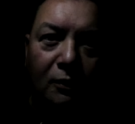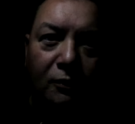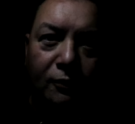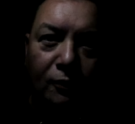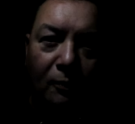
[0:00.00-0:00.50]

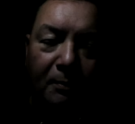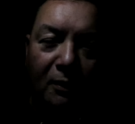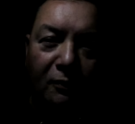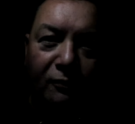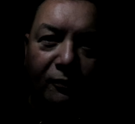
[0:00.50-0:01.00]
saw a bit
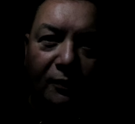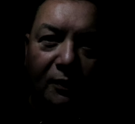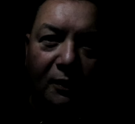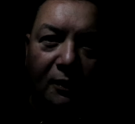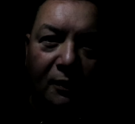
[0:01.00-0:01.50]
of
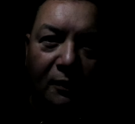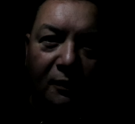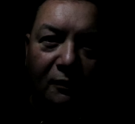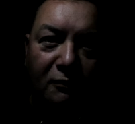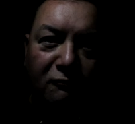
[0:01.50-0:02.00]

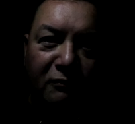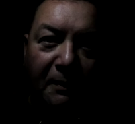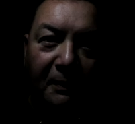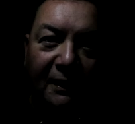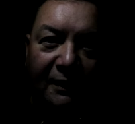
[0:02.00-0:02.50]

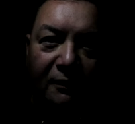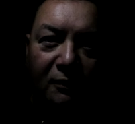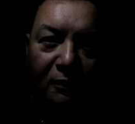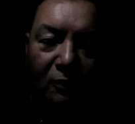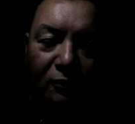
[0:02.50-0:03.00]
rippling
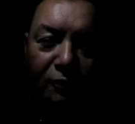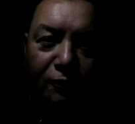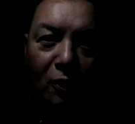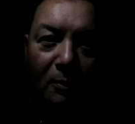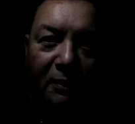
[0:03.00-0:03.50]
along the
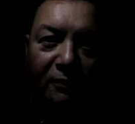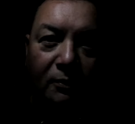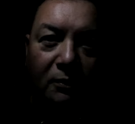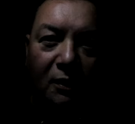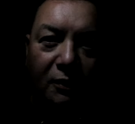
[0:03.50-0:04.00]
top, and I
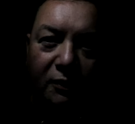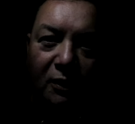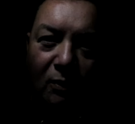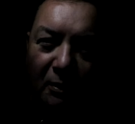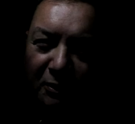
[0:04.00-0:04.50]
thought, oh, you
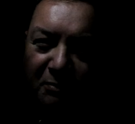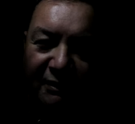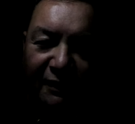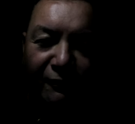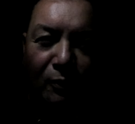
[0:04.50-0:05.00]
know what, I'm going to
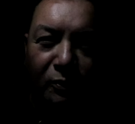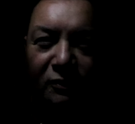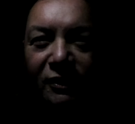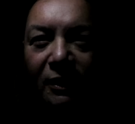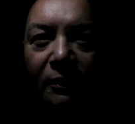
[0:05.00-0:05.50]
bring it
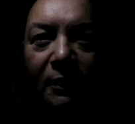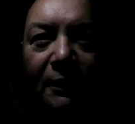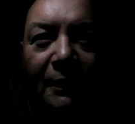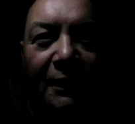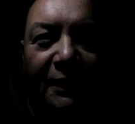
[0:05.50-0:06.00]
forward. So
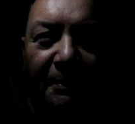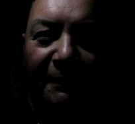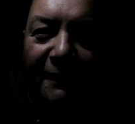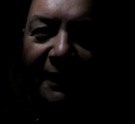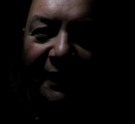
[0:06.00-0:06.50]
to be
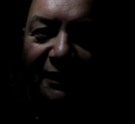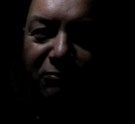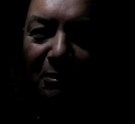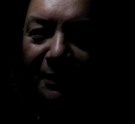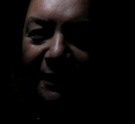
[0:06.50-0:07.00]
fair, that's
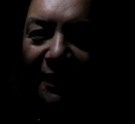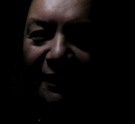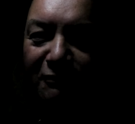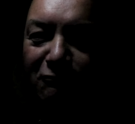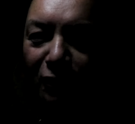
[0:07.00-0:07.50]
probably the
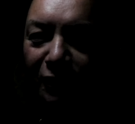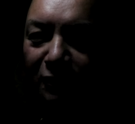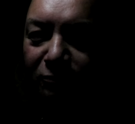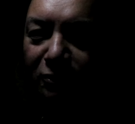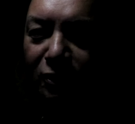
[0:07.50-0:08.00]
only rod I
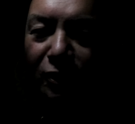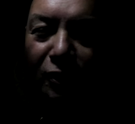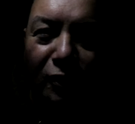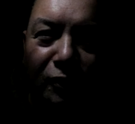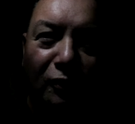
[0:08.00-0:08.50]

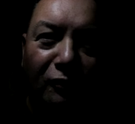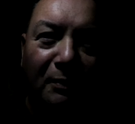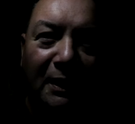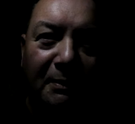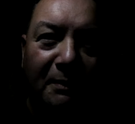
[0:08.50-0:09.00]
could have
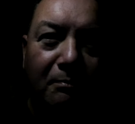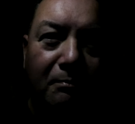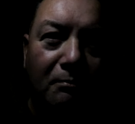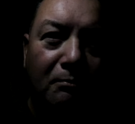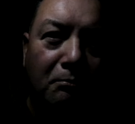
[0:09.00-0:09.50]
maybe
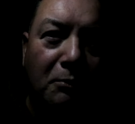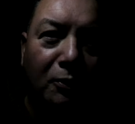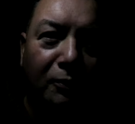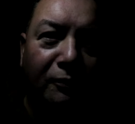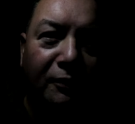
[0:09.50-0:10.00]

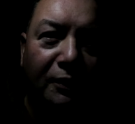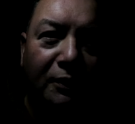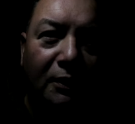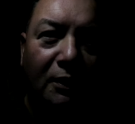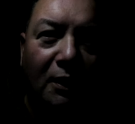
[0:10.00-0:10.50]
moved
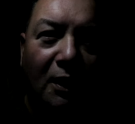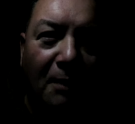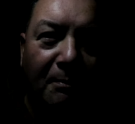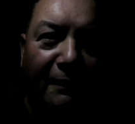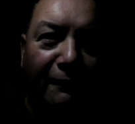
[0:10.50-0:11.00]

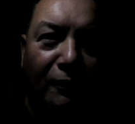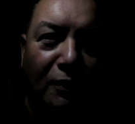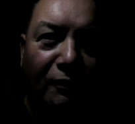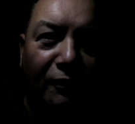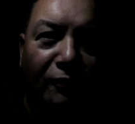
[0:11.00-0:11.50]
a bit
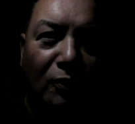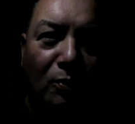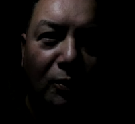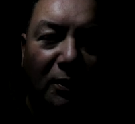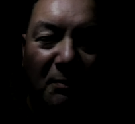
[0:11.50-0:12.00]
further
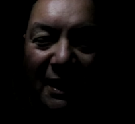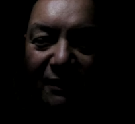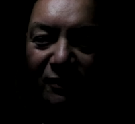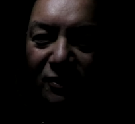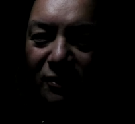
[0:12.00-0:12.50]
forward. I may
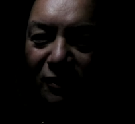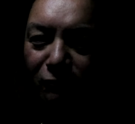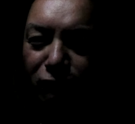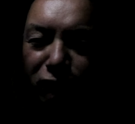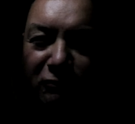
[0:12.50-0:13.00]
even just
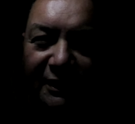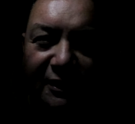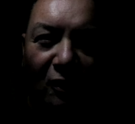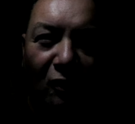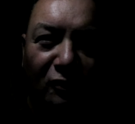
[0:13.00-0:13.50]

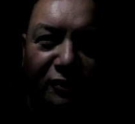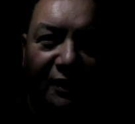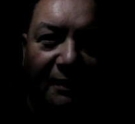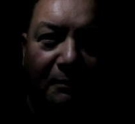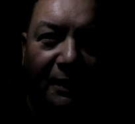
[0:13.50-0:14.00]
recast
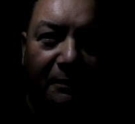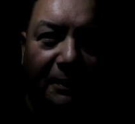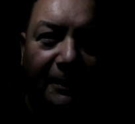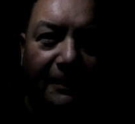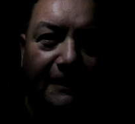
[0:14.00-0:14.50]
that maybe.